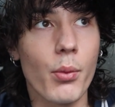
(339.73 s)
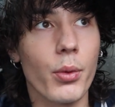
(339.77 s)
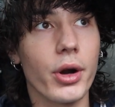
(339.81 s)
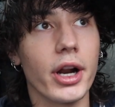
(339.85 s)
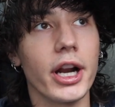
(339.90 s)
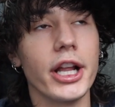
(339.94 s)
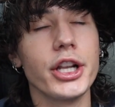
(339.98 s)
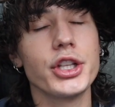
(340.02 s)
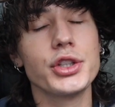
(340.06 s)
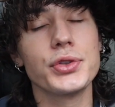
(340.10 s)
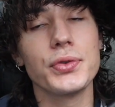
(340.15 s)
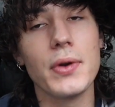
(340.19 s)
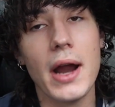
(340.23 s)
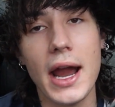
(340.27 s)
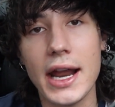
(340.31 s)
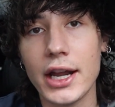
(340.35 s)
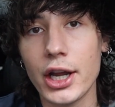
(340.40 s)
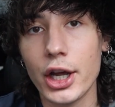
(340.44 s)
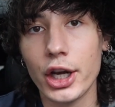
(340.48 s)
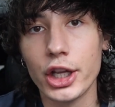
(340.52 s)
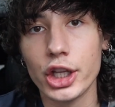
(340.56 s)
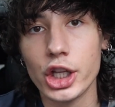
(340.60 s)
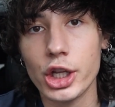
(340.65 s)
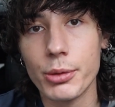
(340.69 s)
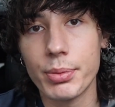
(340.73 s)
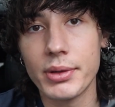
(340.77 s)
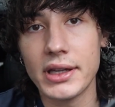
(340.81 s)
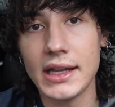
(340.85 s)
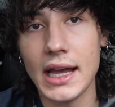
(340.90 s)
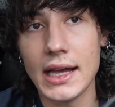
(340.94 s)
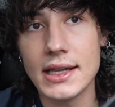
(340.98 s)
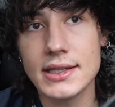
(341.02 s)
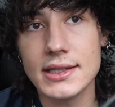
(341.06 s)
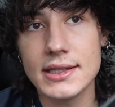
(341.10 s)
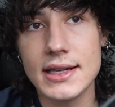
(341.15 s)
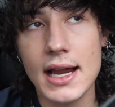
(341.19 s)
We're gonna try and go to
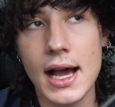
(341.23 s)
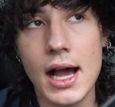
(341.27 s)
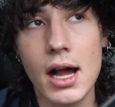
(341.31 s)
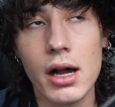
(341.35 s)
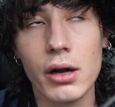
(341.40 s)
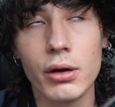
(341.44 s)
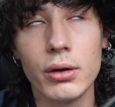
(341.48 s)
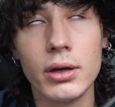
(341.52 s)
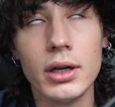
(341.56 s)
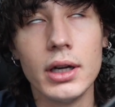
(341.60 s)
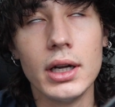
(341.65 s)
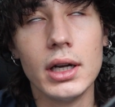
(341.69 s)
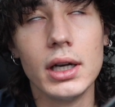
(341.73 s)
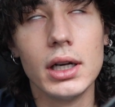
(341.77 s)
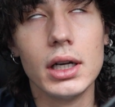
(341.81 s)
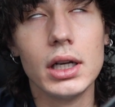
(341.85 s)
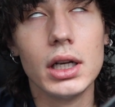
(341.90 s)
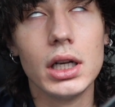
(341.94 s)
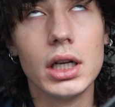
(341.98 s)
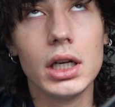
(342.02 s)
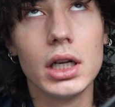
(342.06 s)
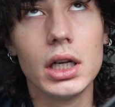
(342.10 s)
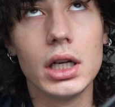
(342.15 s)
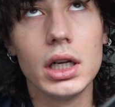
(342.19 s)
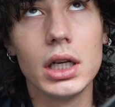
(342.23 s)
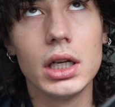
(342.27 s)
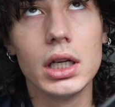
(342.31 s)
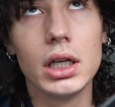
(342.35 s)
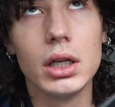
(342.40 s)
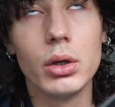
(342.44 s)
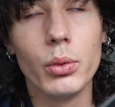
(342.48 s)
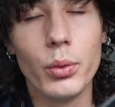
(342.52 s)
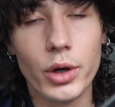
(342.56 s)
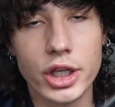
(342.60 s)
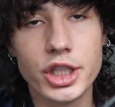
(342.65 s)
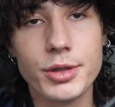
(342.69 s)
UPS now.
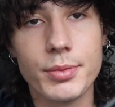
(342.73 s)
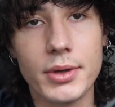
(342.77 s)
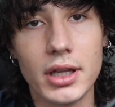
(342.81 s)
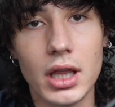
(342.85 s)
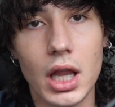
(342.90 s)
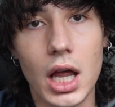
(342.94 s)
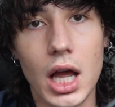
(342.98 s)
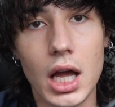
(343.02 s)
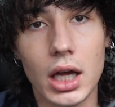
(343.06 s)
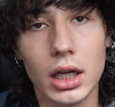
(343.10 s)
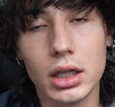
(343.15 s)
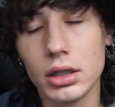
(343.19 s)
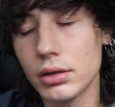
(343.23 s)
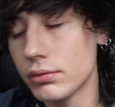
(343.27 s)
Wish me luck.